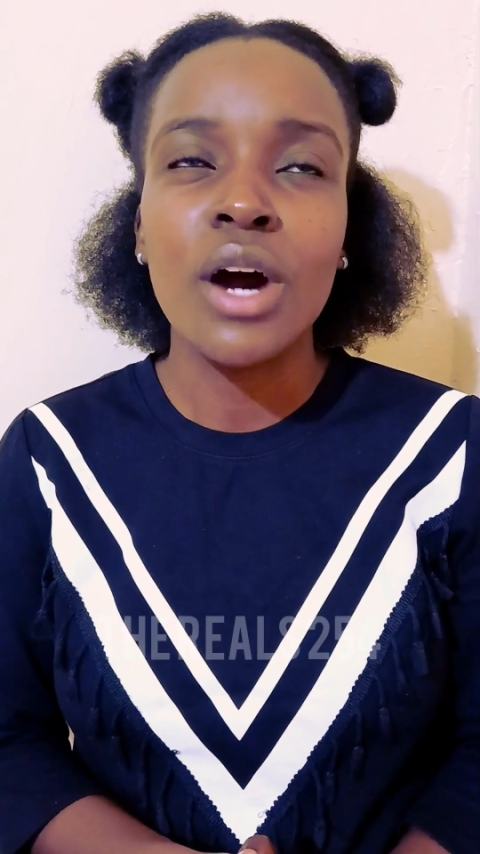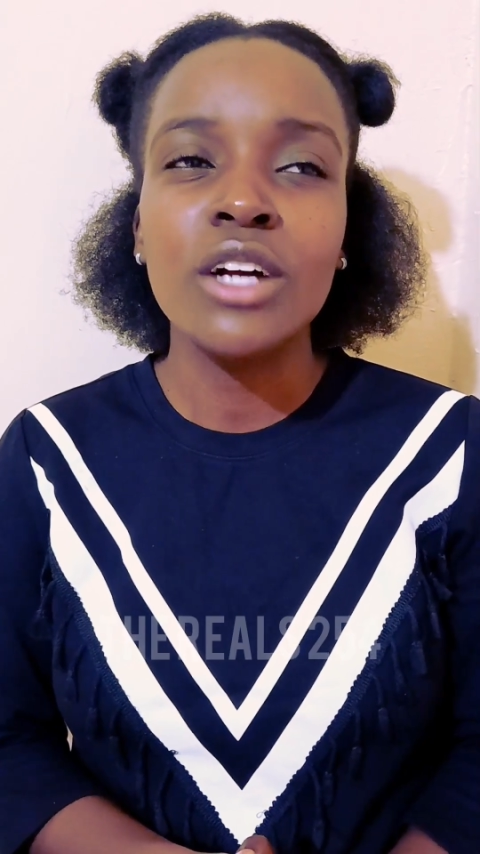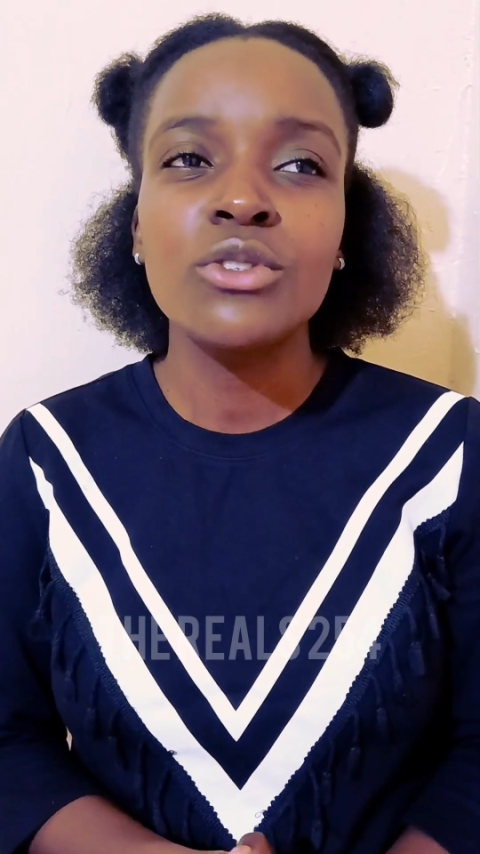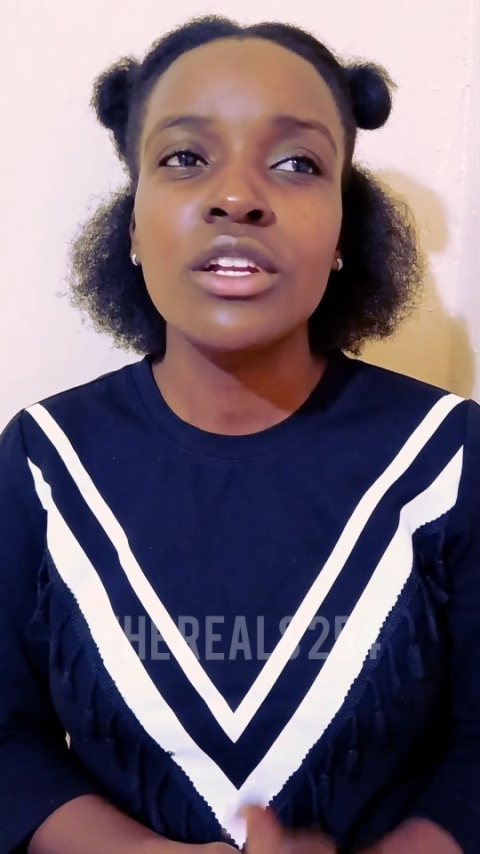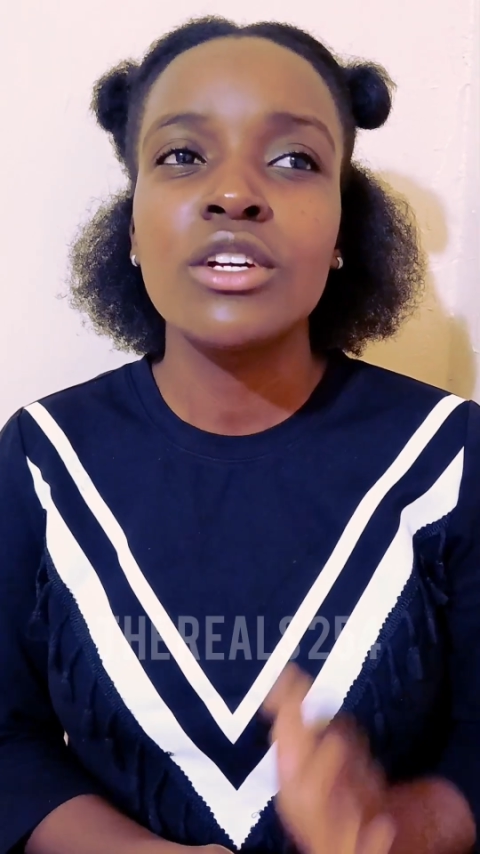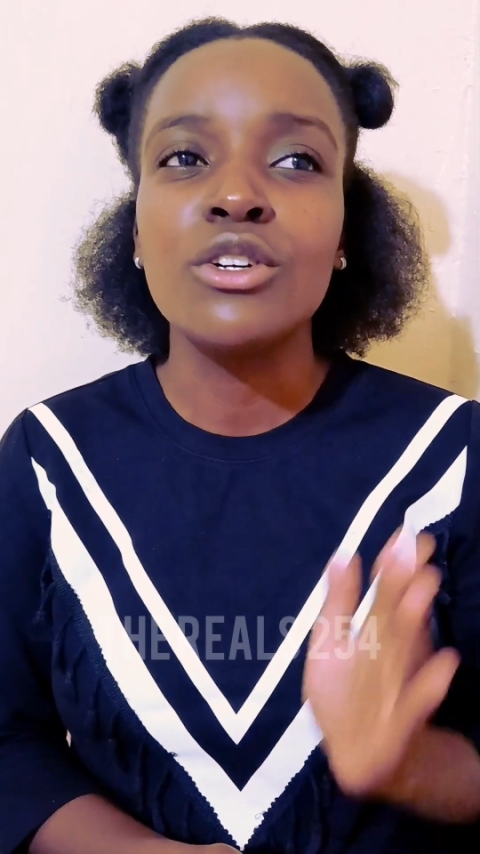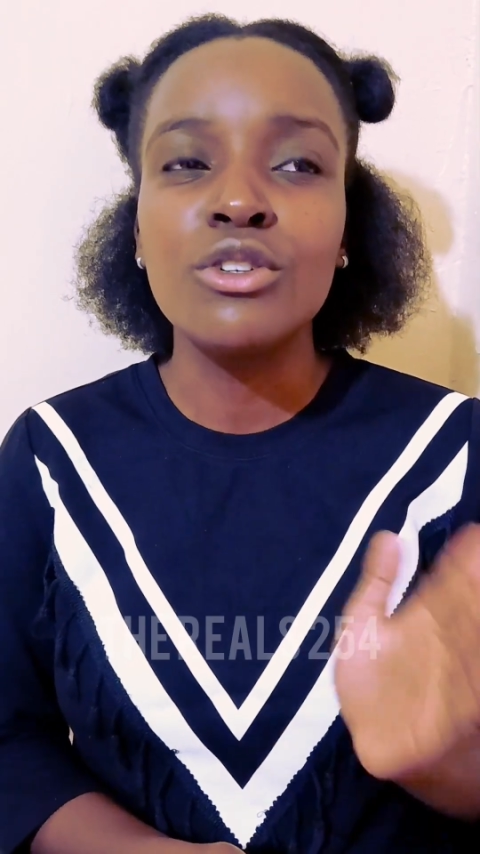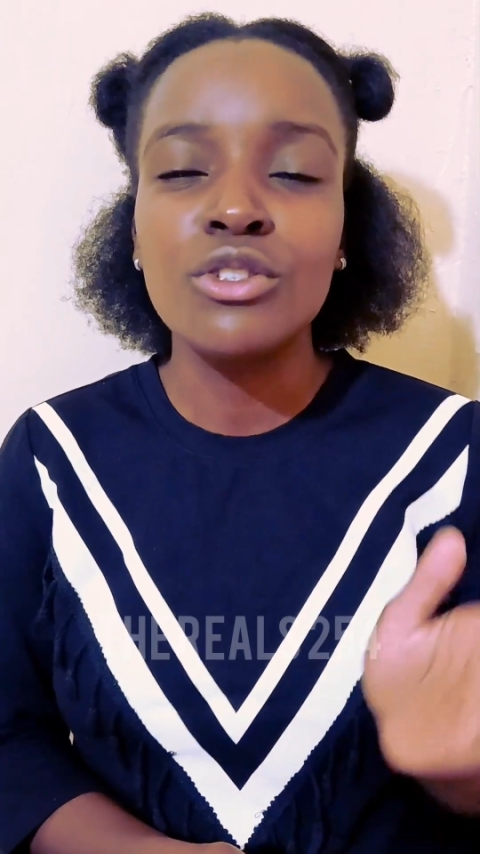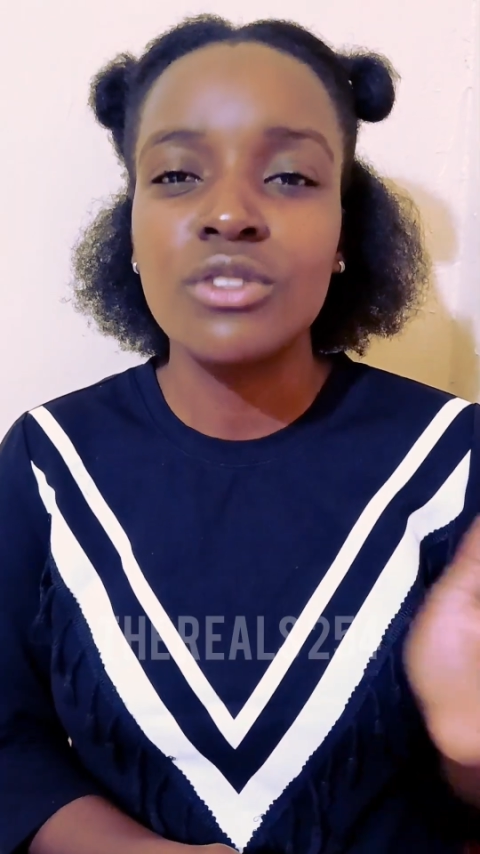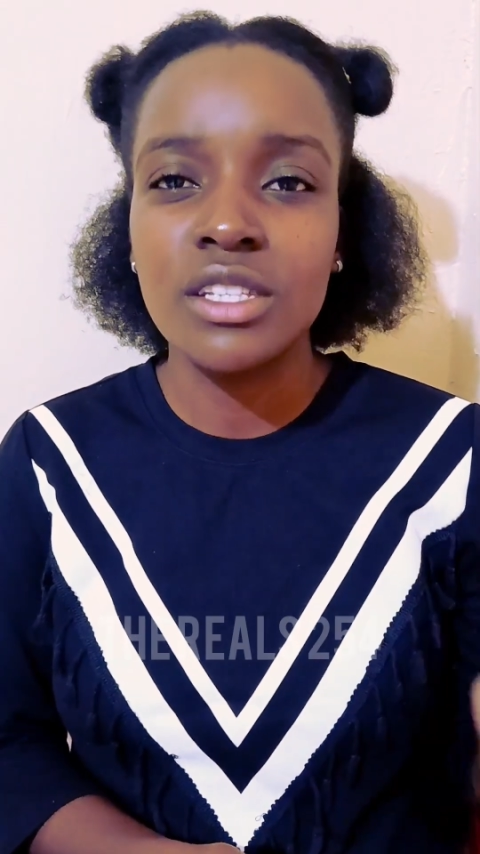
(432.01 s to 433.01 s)
actually
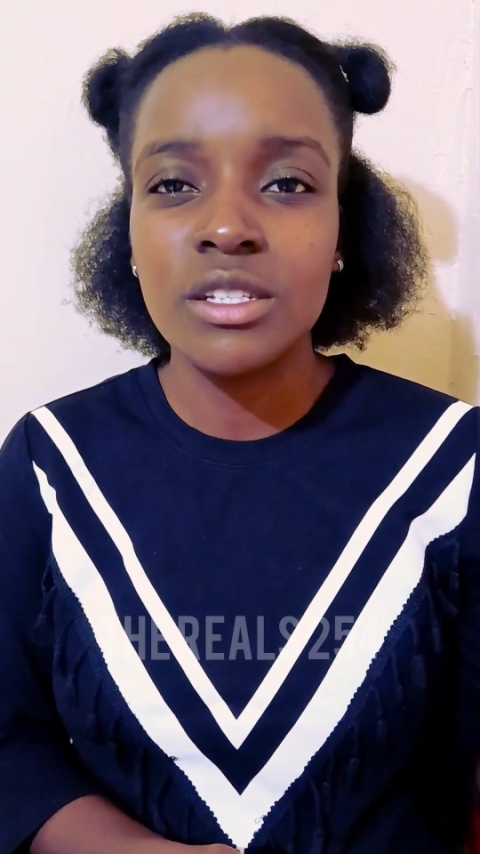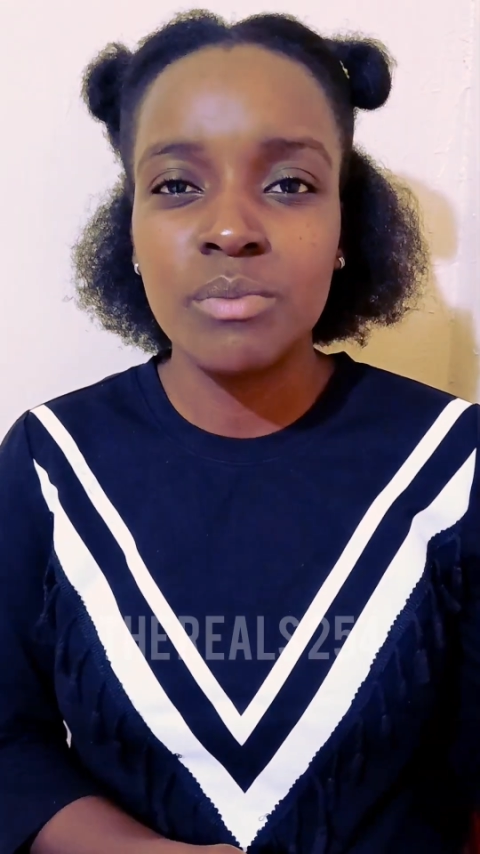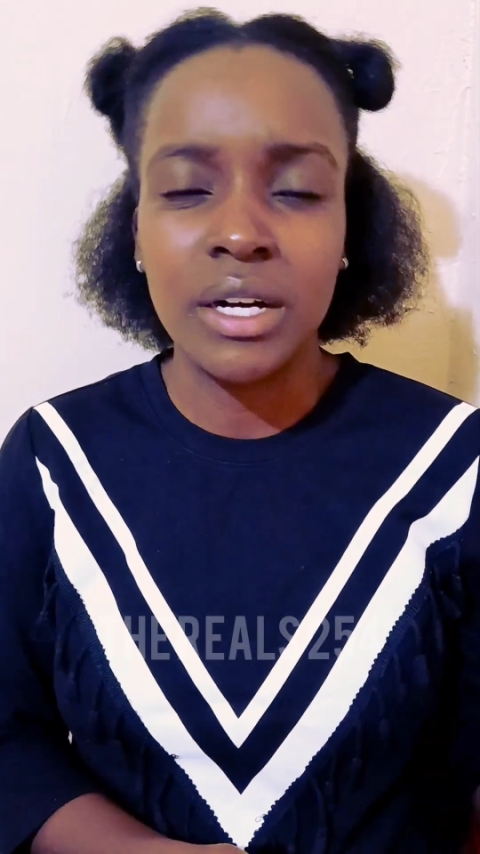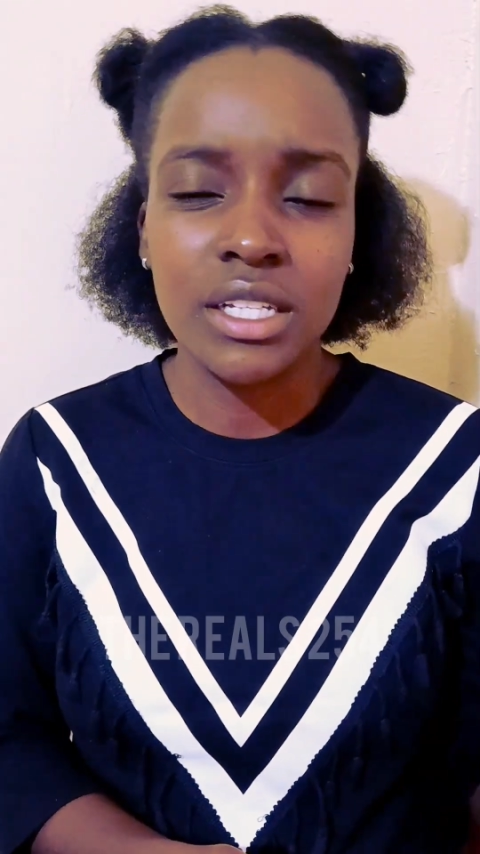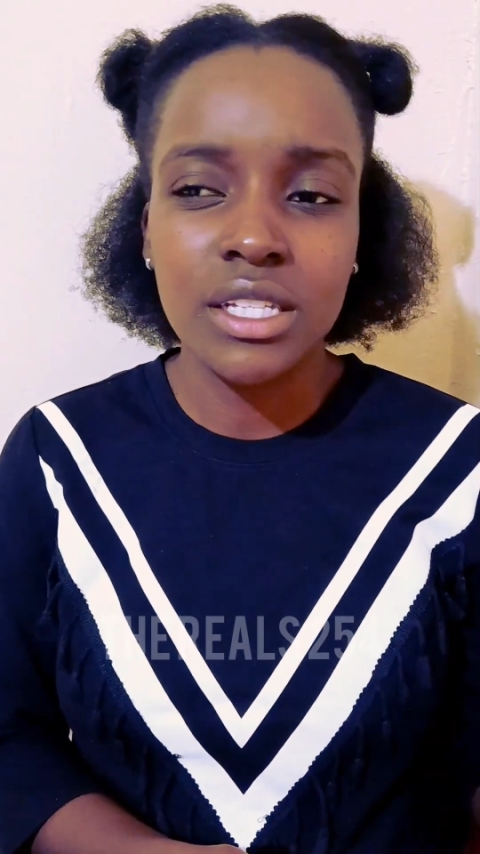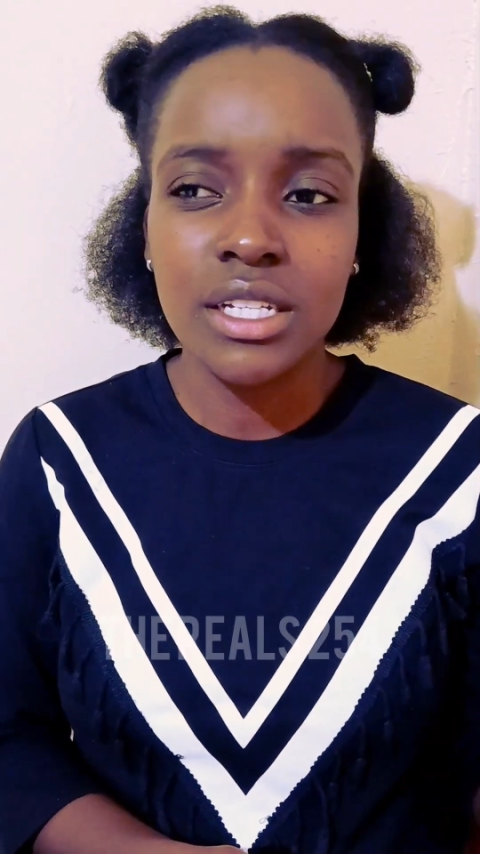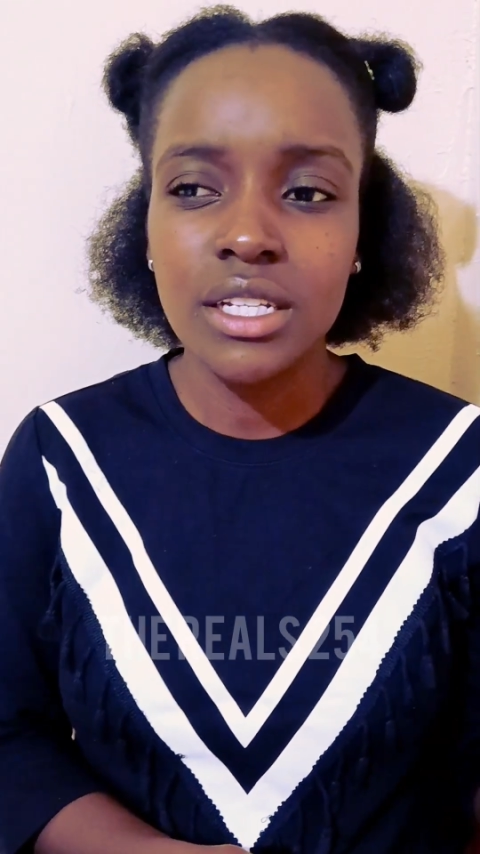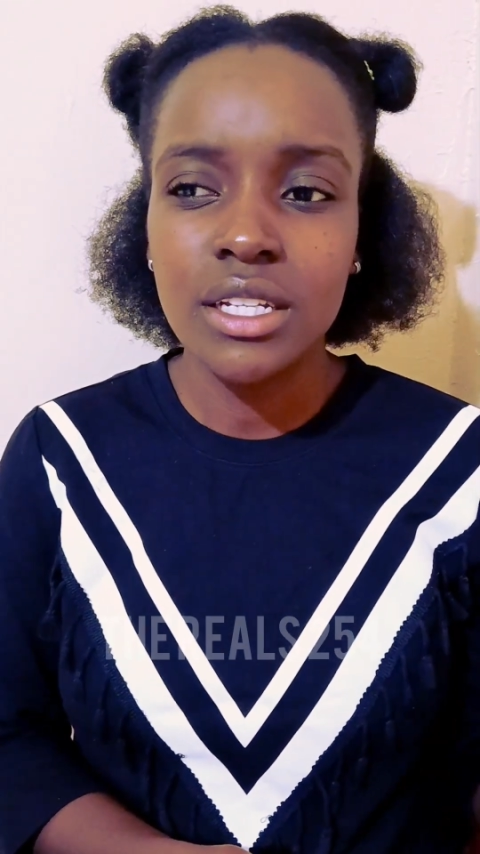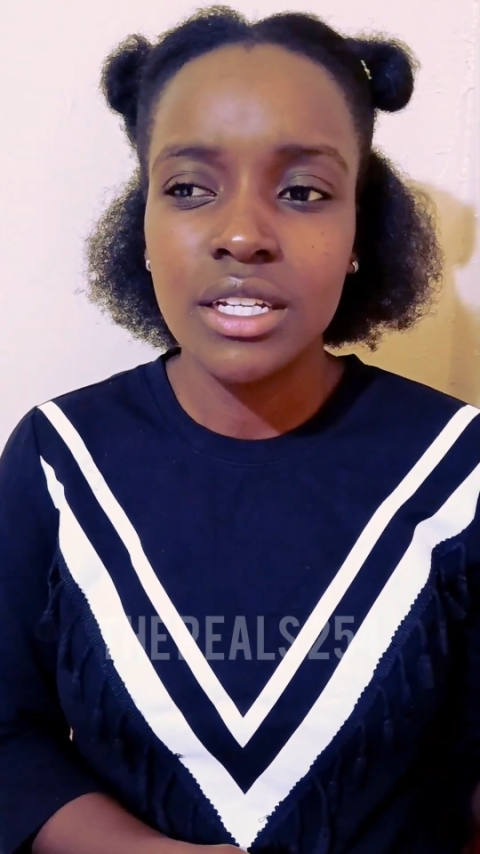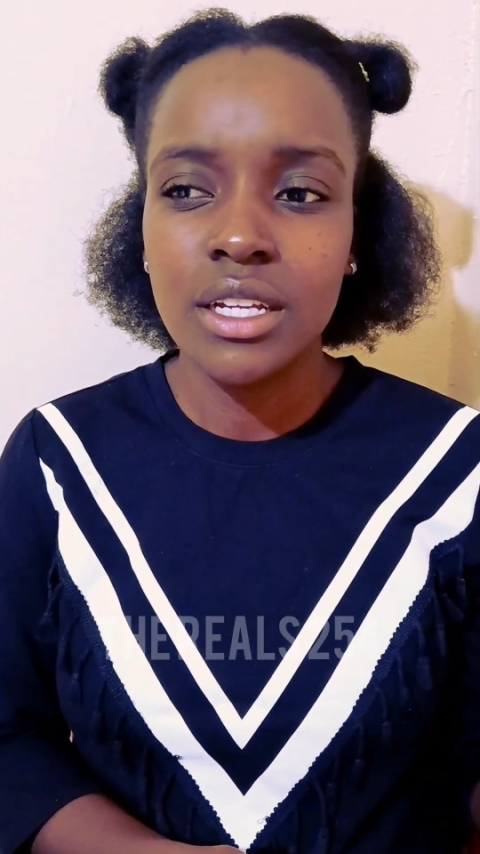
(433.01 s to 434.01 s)
good to this person,